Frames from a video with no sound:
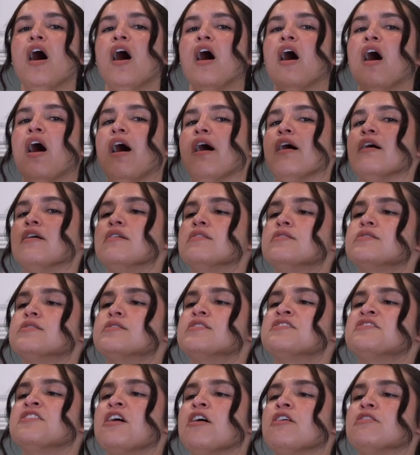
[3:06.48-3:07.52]
our
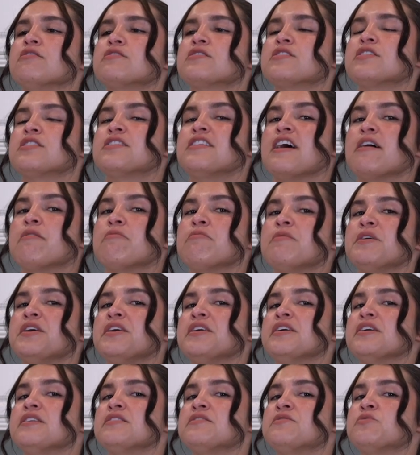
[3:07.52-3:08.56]
salt that
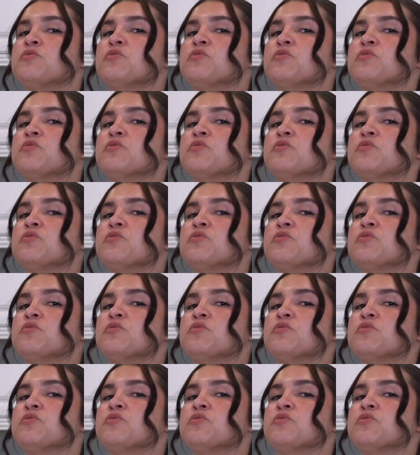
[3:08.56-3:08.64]
we get